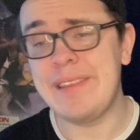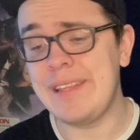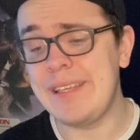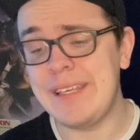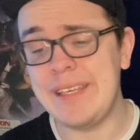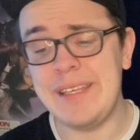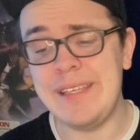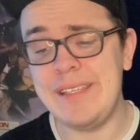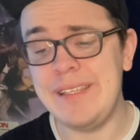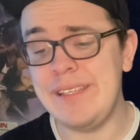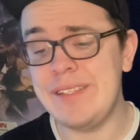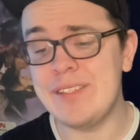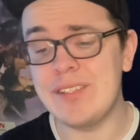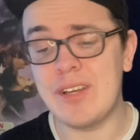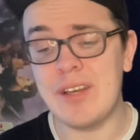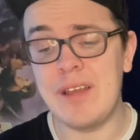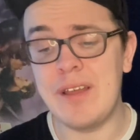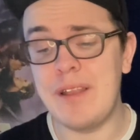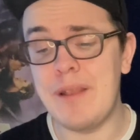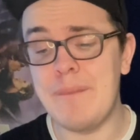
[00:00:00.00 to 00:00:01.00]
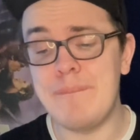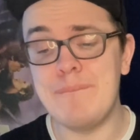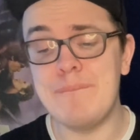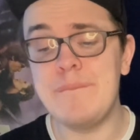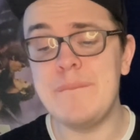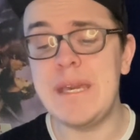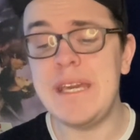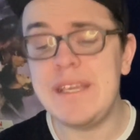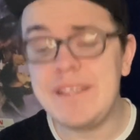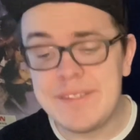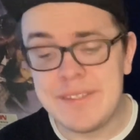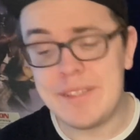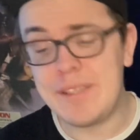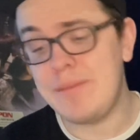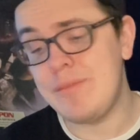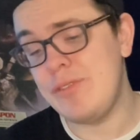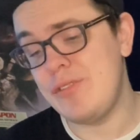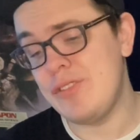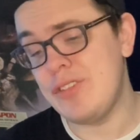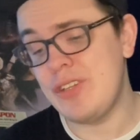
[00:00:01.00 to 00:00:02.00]
think he's an
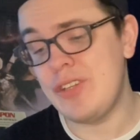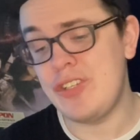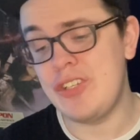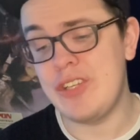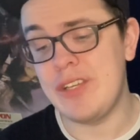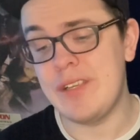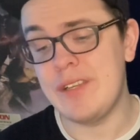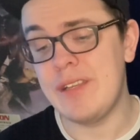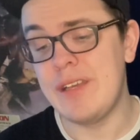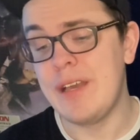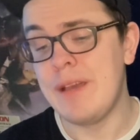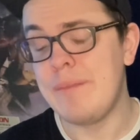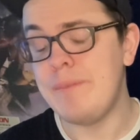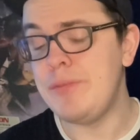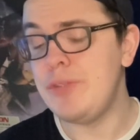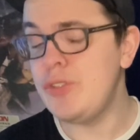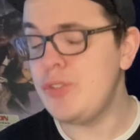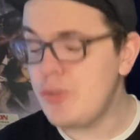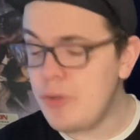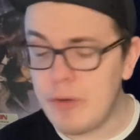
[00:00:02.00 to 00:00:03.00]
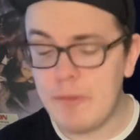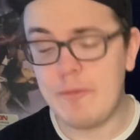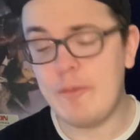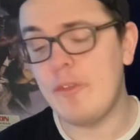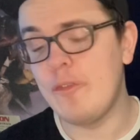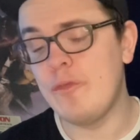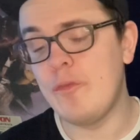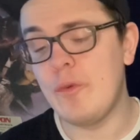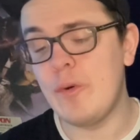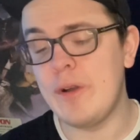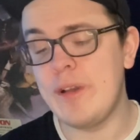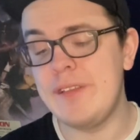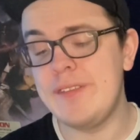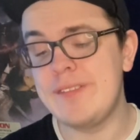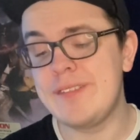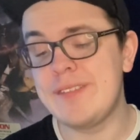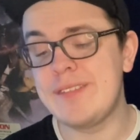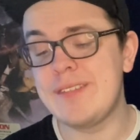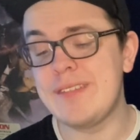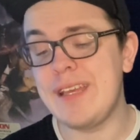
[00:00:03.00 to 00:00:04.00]
amazing musician, beautiful
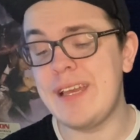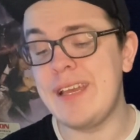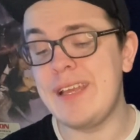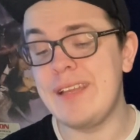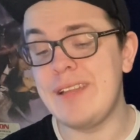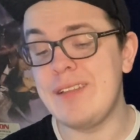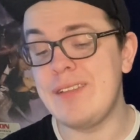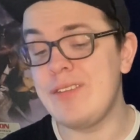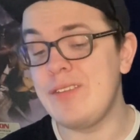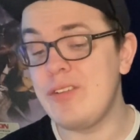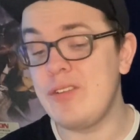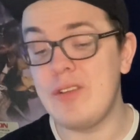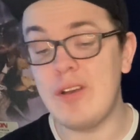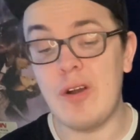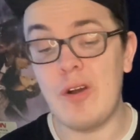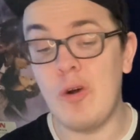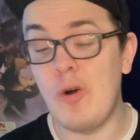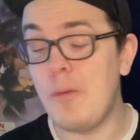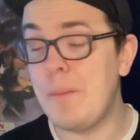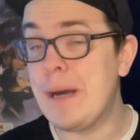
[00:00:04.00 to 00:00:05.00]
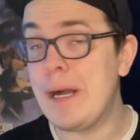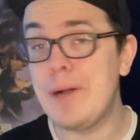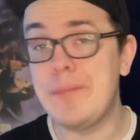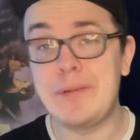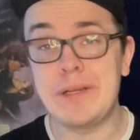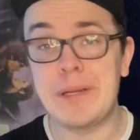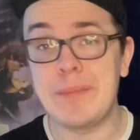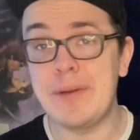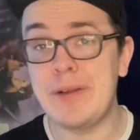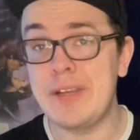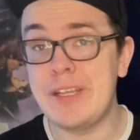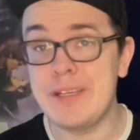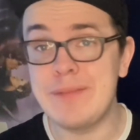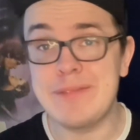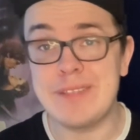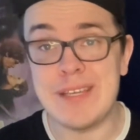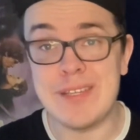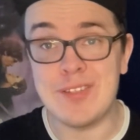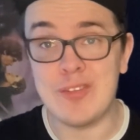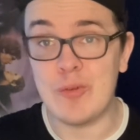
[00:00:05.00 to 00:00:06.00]
voice, and a whole biopic about
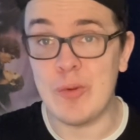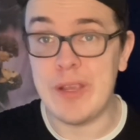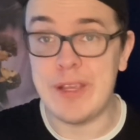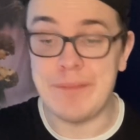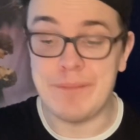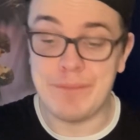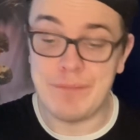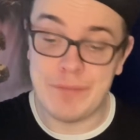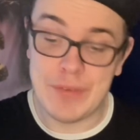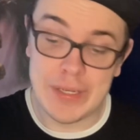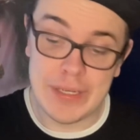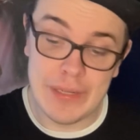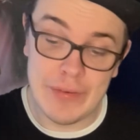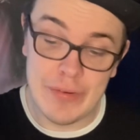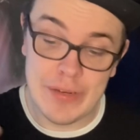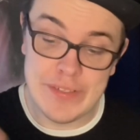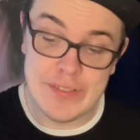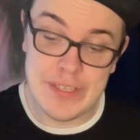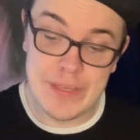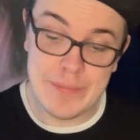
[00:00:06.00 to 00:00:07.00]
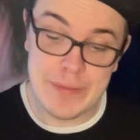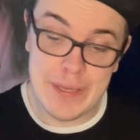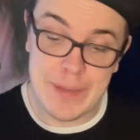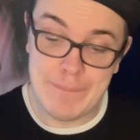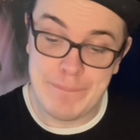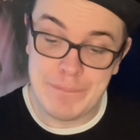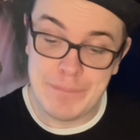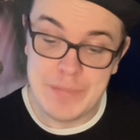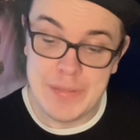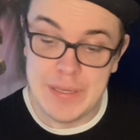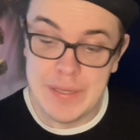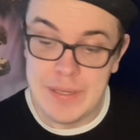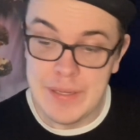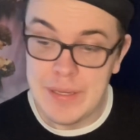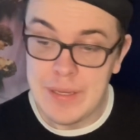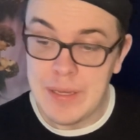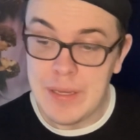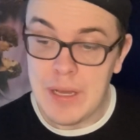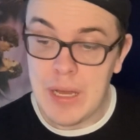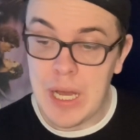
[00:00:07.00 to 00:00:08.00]
him sounds great. Fucking right, sign me up.
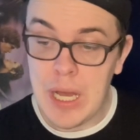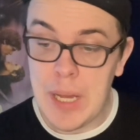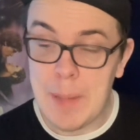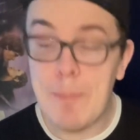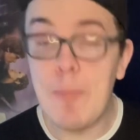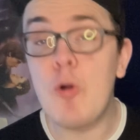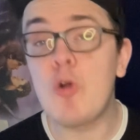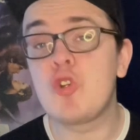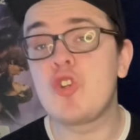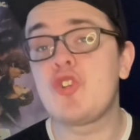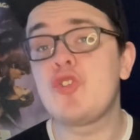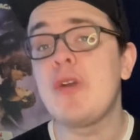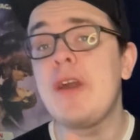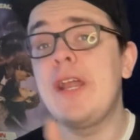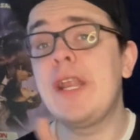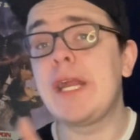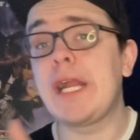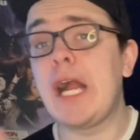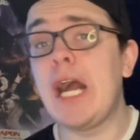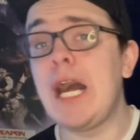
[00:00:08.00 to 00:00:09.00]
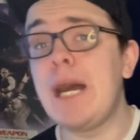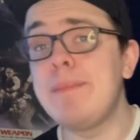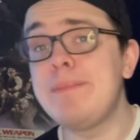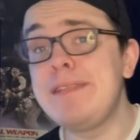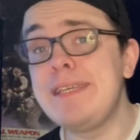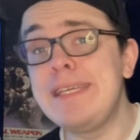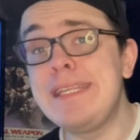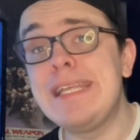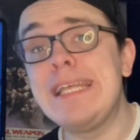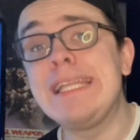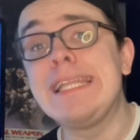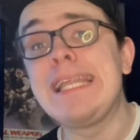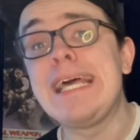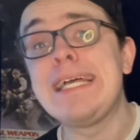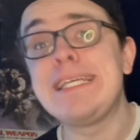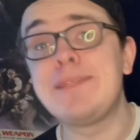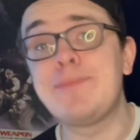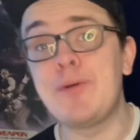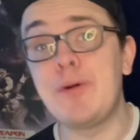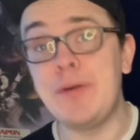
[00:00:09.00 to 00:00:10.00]
More Strata Compton,
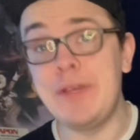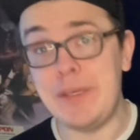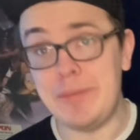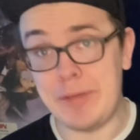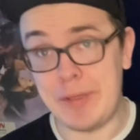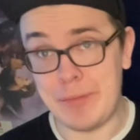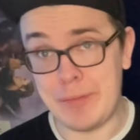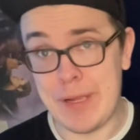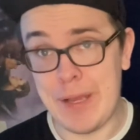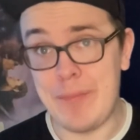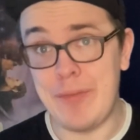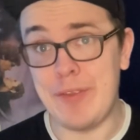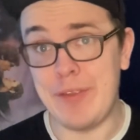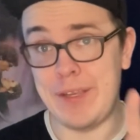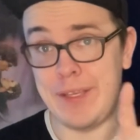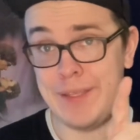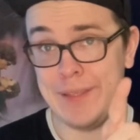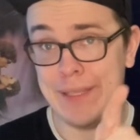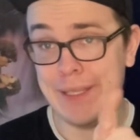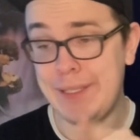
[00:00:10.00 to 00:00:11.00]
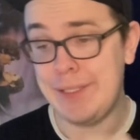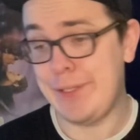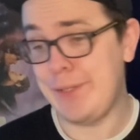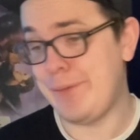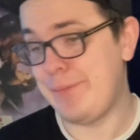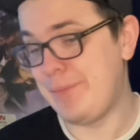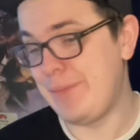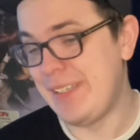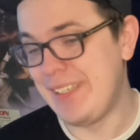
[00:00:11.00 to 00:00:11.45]
less Bohemian Rhapsody. Thank you.